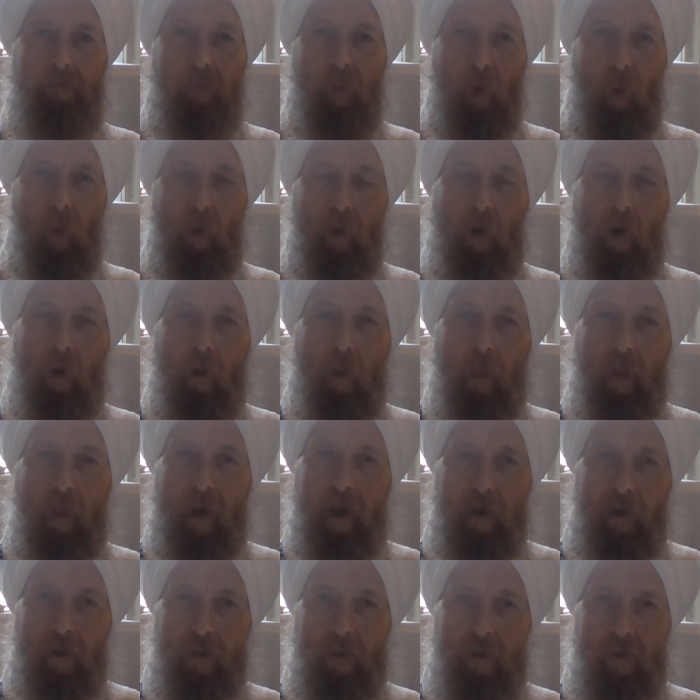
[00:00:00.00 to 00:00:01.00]
with all
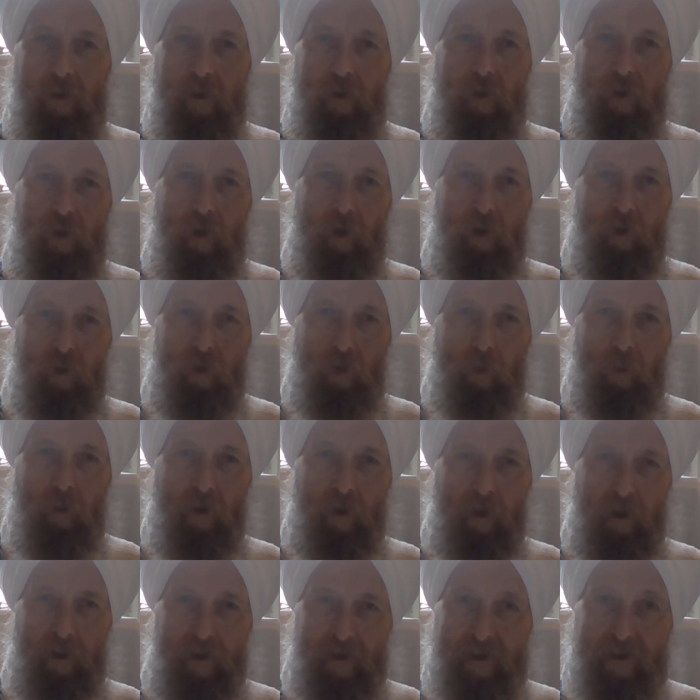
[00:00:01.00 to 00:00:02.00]
that, the truth
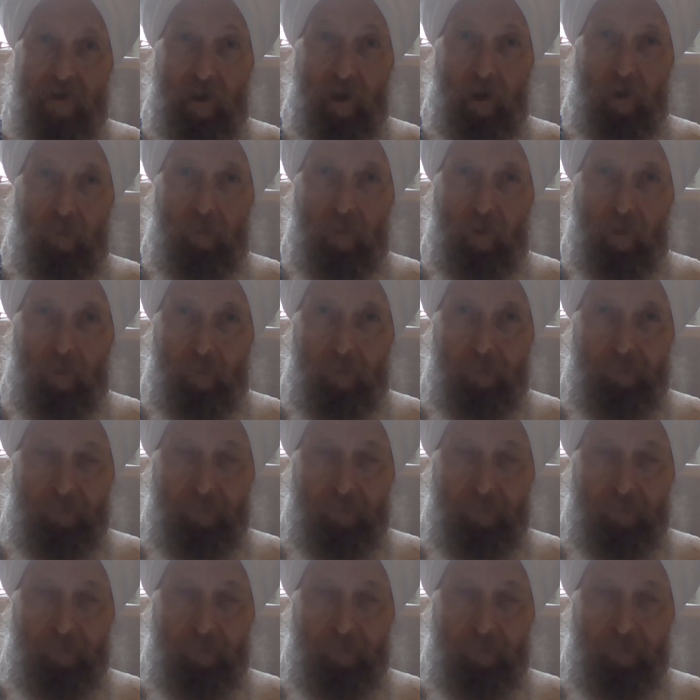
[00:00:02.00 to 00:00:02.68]
can escape you.